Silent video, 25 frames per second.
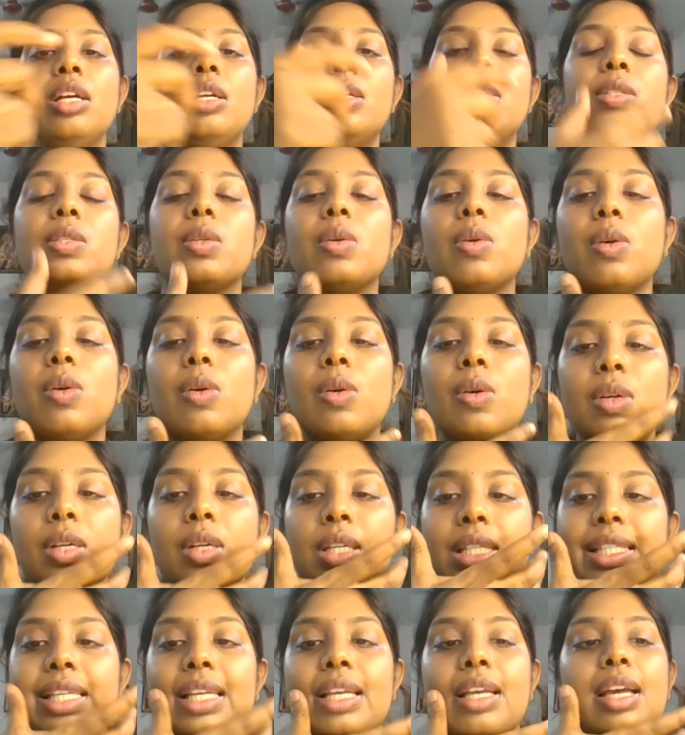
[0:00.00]
So
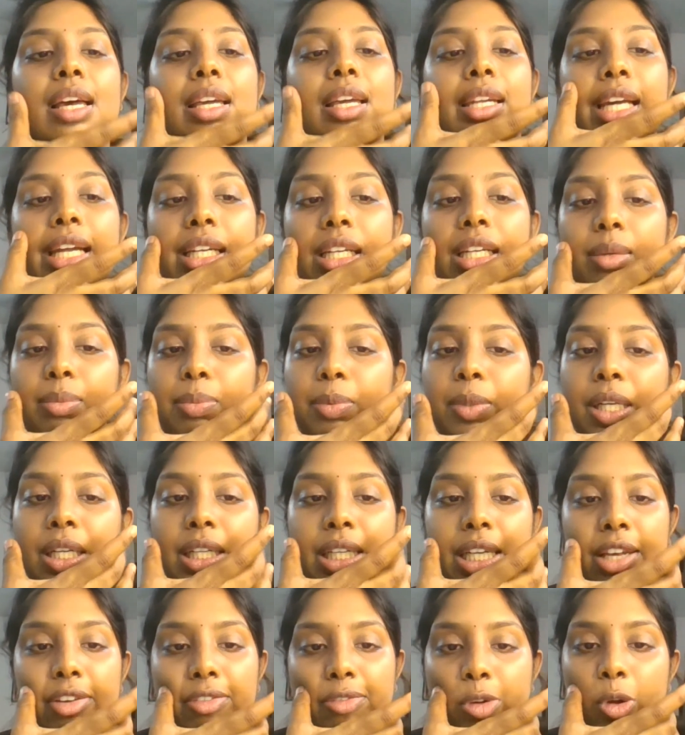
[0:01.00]
see, right upper and
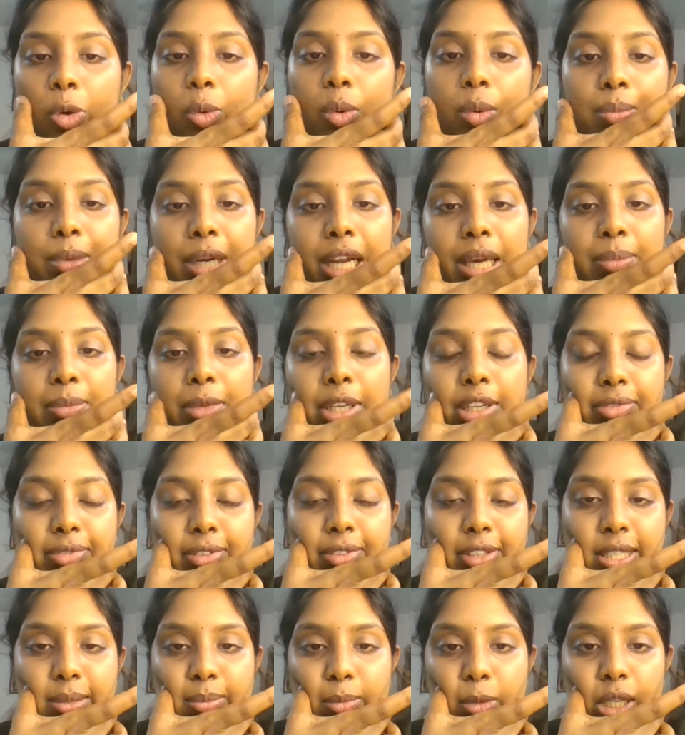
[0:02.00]
left lower primary
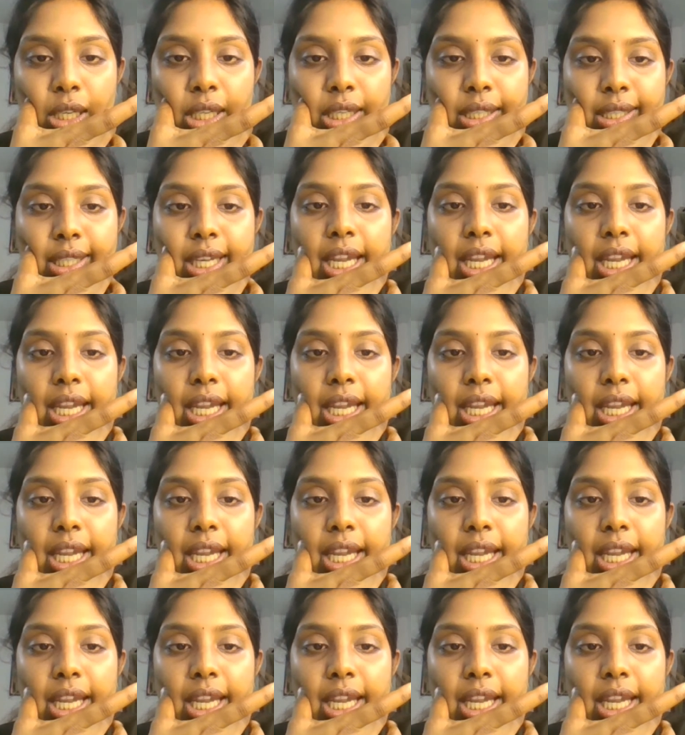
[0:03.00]
first molars.